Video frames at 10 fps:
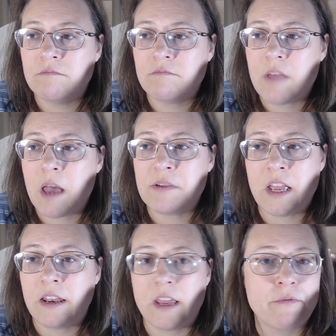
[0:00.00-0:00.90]
I'm
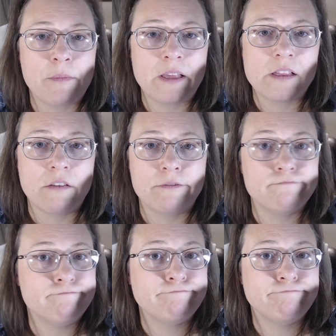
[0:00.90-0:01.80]
standing up for myself,
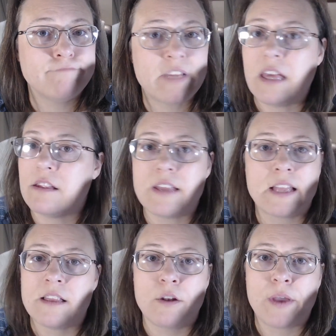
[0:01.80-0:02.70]
because
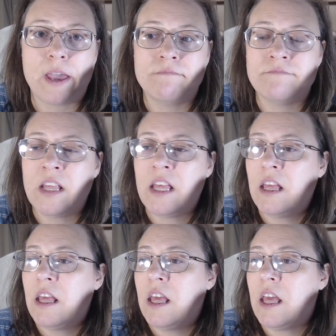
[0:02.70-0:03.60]
that's not okay.
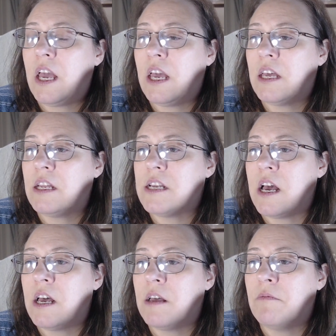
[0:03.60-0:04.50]
And
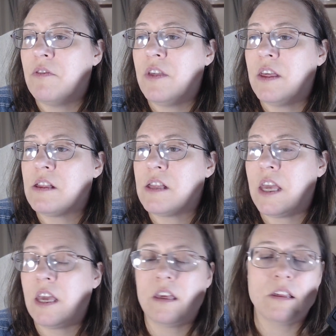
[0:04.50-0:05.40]
this
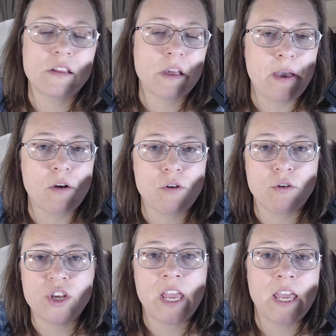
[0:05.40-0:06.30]
is about
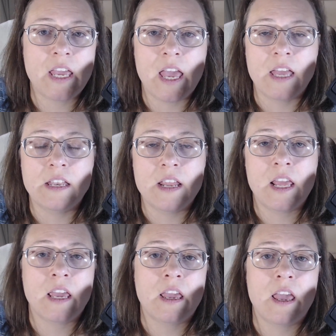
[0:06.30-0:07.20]
crocheting and
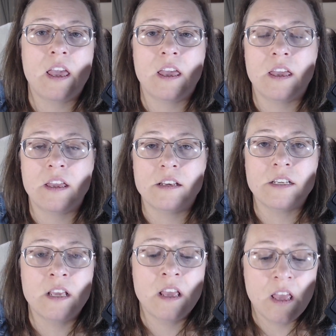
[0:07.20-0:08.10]
knitting, and
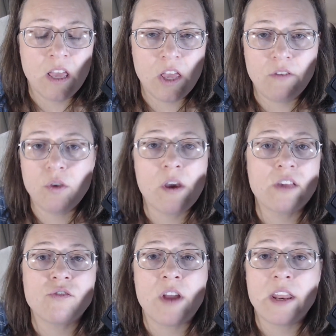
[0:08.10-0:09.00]
if you
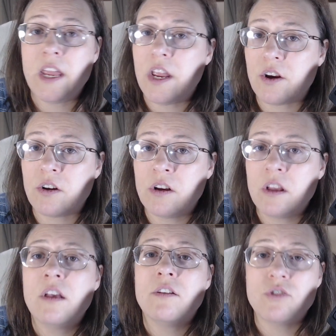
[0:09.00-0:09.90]
guys are not here
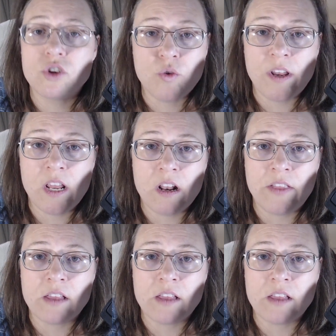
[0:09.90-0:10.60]
to join in on that